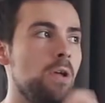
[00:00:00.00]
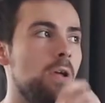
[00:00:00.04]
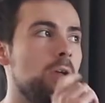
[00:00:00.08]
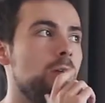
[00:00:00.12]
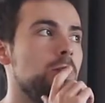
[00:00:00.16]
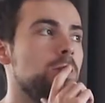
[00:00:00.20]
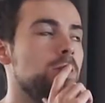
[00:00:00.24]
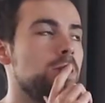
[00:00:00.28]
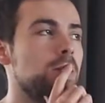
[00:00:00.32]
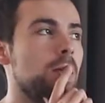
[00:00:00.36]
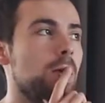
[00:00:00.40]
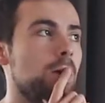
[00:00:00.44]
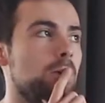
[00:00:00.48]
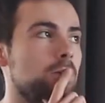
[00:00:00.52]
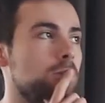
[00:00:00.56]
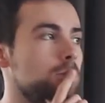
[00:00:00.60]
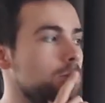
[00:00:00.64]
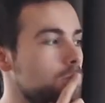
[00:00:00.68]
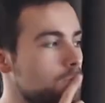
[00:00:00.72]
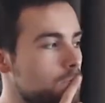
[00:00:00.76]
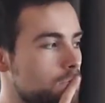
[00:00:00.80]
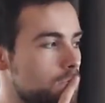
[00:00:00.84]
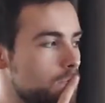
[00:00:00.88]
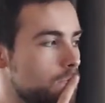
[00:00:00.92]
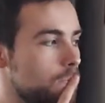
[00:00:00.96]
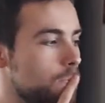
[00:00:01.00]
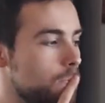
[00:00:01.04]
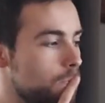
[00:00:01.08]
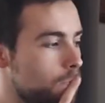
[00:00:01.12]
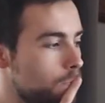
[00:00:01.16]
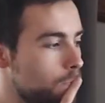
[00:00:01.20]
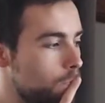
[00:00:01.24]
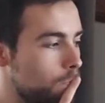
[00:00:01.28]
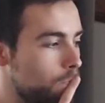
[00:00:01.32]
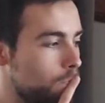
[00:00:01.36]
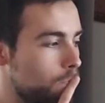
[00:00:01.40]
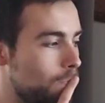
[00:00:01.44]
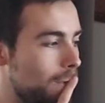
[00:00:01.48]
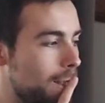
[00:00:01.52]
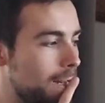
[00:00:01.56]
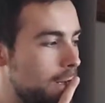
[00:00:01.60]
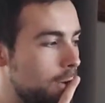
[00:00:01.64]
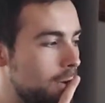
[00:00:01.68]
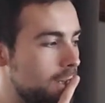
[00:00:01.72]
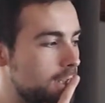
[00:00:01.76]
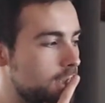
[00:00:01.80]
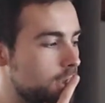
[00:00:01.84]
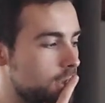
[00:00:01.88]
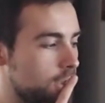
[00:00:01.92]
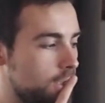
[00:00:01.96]
So, my
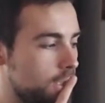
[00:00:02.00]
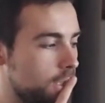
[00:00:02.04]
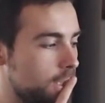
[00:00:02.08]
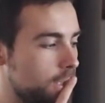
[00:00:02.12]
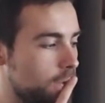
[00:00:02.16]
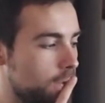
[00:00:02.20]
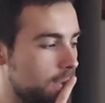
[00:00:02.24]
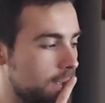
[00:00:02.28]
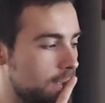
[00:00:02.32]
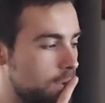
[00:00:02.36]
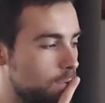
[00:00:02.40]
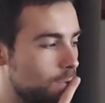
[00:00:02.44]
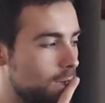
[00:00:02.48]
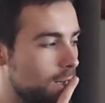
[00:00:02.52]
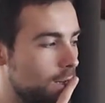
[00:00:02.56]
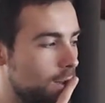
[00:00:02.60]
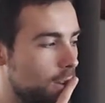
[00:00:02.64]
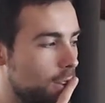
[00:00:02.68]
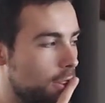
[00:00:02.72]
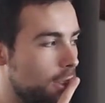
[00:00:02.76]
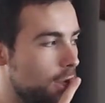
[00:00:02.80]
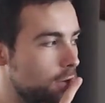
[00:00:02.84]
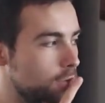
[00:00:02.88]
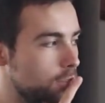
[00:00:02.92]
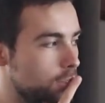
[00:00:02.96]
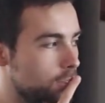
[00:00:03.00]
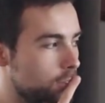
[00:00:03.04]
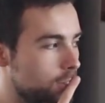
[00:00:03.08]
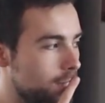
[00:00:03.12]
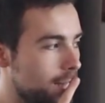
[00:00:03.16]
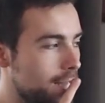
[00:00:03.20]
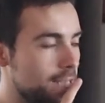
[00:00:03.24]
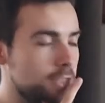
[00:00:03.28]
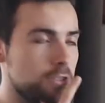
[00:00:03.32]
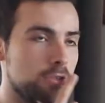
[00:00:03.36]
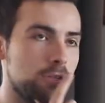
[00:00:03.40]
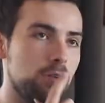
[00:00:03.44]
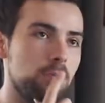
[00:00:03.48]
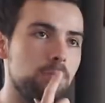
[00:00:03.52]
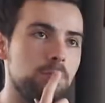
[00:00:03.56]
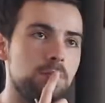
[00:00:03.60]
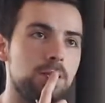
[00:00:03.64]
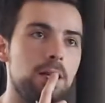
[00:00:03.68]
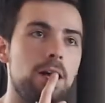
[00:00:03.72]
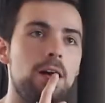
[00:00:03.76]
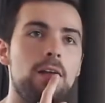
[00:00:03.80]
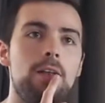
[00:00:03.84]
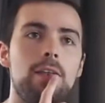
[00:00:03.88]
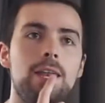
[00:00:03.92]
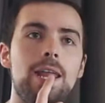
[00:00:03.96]
question to you is, well, their trumps
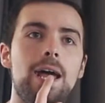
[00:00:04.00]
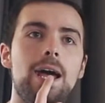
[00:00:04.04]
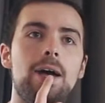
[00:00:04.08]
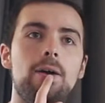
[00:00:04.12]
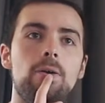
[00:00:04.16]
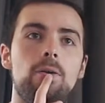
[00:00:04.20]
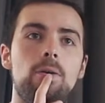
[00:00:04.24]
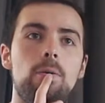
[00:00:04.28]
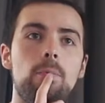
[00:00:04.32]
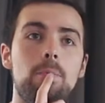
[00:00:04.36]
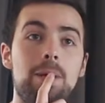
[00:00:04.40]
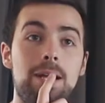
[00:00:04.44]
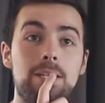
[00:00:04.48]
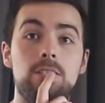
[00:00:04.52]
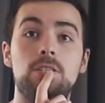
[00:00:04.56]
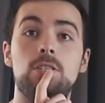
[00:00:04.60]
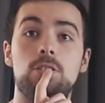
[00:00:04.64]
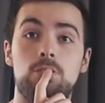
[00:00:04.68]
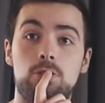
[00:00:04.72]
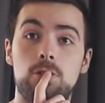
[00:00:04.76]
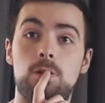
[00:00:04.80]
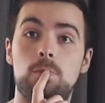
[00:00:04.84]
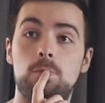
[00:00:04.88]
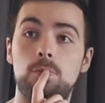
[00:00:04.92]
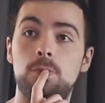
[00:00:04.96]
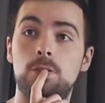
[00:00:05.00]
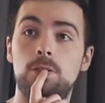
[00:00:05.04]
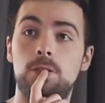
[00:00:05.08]
are now master trumps.